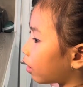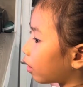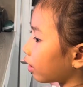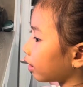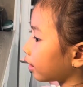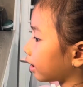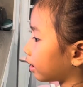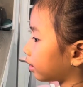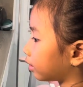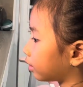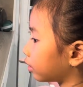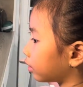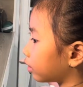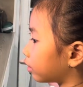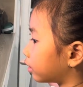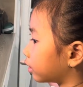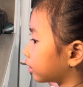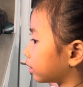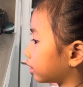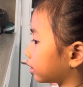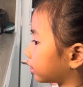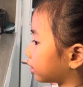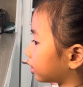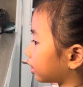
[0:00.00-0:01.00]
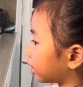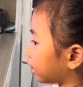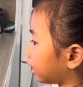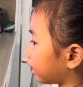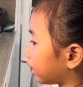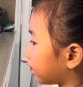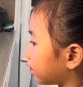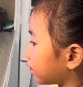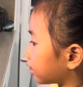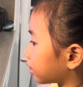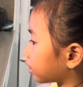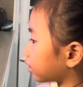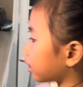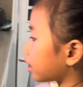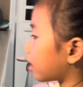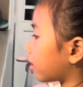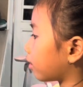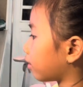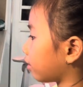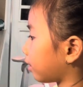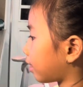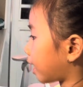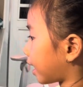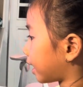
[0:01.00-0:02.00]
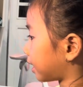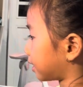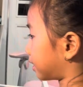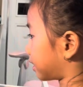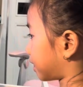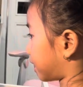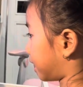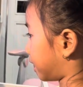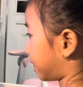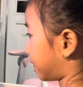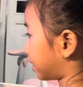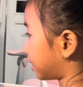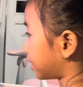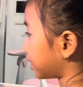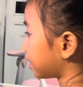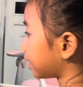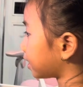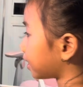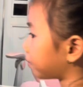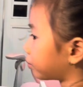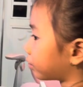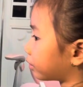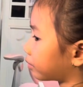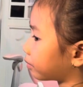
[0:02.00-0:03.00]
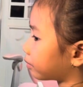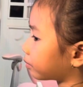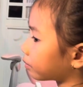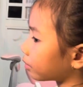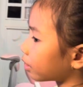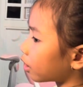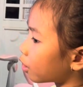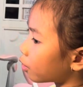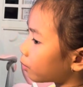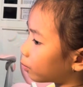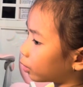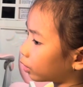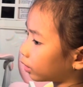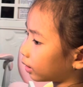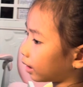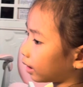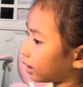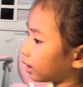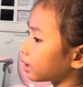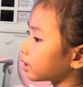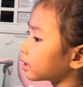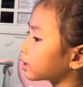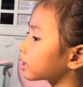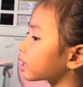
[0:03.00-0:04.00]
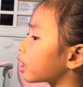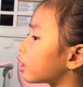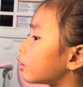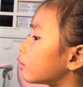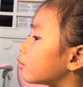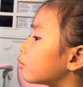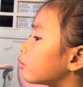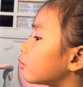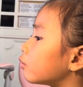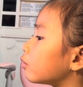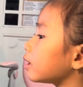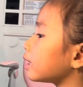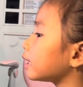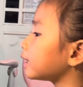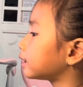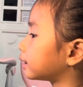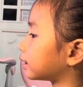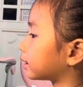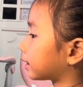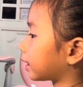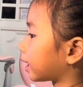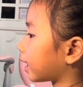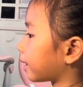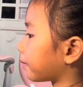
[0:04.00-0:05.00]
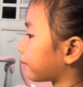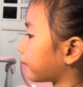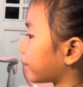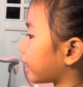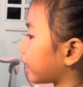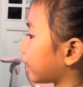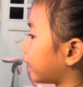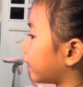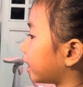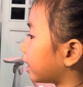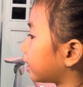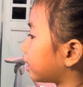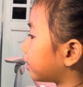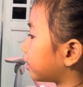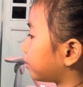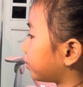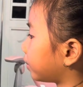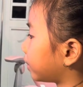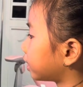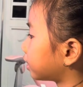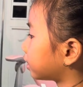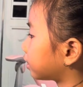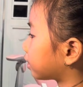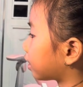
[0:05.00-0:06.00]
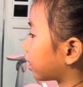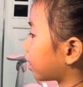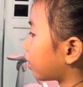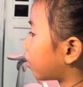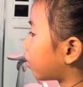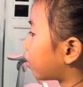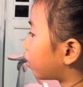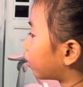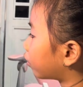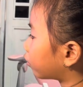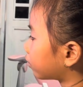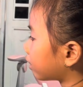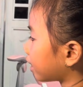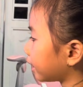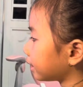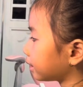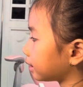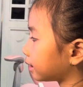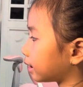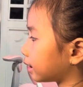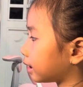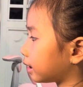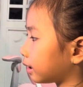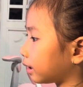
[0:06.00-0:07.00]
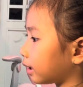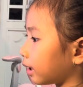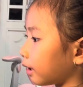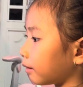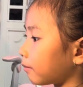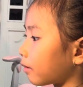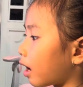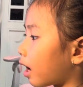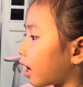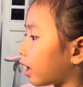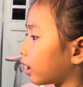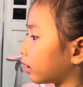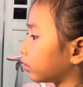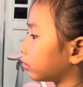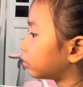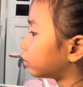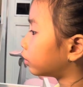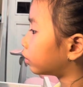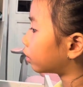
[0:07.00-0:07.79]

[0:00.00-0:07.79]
only do in the snow, like skating and snowboarding. So winter can be either mixed or red than on who